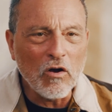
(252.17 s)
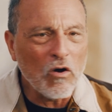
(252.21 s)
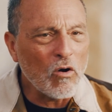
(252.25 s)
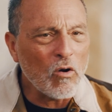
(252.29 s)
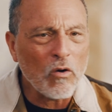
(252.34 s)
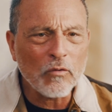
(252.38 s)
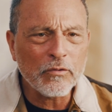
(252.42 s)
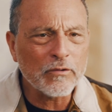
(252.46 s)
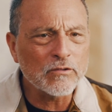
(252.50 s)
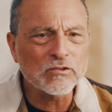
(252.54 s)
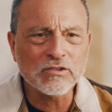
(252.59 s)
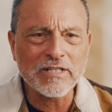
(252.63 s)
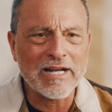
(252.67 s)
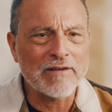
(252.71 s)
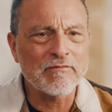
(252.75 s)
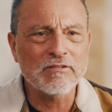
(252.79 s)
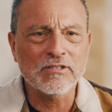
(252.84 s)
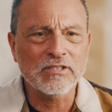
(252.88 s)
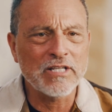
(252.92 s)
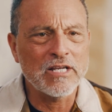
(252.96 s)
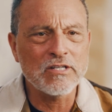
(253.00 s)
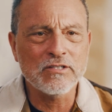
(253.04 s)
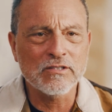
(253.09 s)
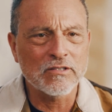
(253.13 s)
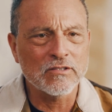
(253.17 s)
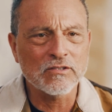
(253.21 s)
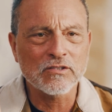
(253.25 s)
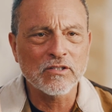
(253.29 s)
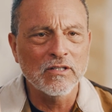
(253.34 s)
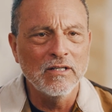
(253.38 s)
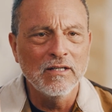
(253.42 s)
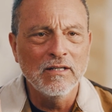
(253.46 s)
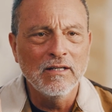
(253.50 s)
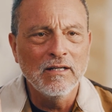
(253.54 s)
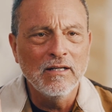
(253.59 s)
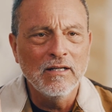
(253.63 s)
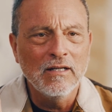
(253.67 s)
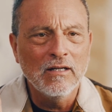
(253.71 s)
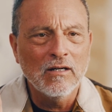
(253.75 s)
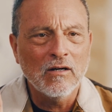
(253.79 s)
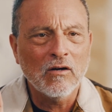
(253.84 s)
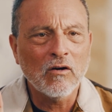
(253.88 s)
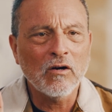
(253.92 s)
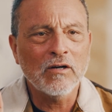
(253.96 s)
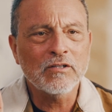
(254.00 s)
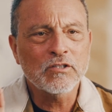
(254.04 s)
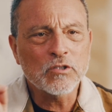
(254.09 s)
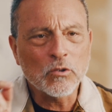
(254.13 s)
all those conversations
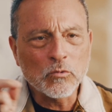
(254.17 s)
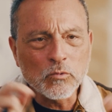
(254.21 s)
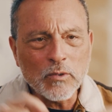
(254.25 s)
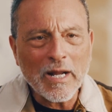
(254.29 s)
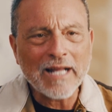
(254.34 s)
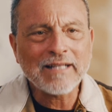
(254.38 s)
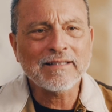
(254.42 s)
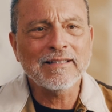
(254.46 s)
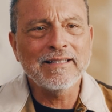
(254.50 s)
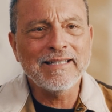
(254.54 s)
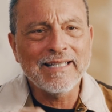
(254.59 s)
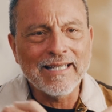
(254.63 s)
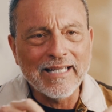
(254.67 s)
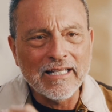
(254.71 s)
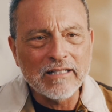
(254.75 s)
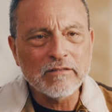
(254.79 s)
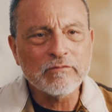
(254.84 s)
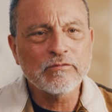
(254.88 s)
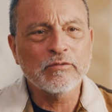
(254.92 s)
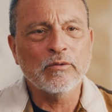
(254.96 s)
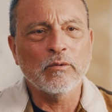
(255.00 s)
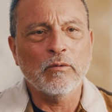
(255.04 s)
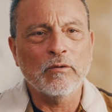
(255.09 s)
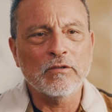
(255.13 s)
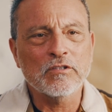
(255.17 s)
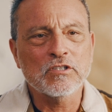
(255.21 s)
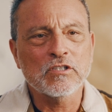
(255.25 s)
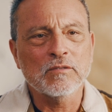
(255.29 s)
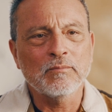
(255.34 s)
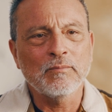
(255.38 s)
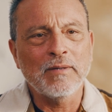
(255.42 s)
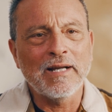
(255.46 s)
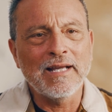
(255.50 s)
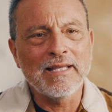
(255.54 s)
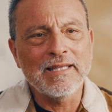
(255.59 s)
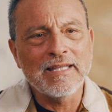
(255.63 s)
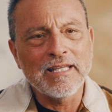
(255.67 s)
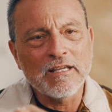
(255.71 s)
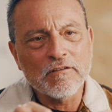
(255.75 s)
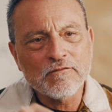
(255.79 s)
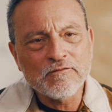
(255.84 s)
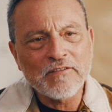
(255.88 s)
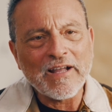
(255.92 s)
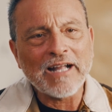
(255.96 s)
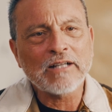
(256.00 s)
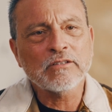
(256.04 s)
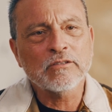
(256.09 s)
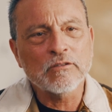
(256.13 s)
are directly influenced by the
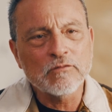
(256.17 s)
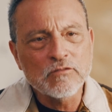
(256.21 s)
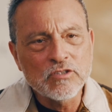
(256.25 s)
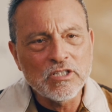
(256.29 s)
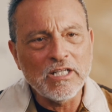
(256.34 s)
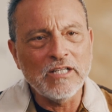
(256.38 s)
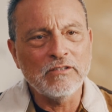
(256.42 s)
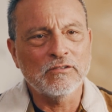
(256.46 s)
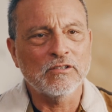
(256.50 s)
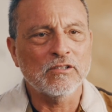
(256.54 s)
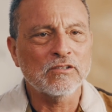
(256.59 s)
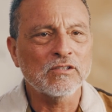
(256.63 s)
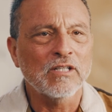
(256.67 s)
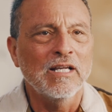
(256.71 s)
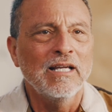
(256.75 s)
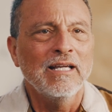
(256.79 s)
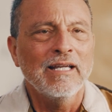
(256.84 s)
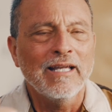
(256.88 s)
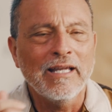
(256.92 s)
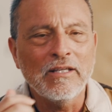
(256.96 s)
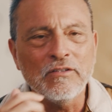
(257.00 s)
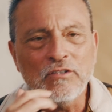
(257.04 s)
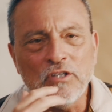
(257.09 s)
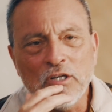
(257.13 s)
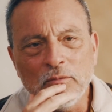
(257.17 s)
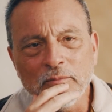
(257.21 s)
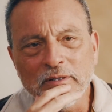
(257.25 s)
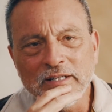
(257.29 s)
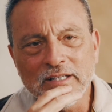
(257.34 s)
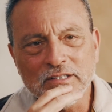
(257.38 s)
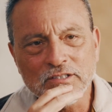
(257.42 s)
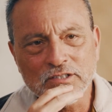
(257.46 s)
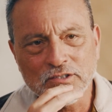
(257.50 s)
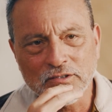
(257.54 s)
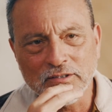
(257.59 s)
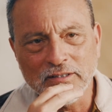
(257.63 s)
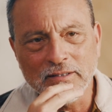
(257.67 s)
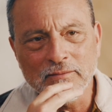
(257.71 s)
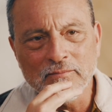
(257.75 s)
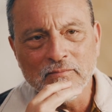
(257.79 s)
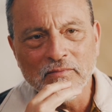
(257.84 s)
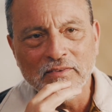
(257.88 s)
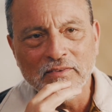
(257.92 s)
effect of Jesus in human history.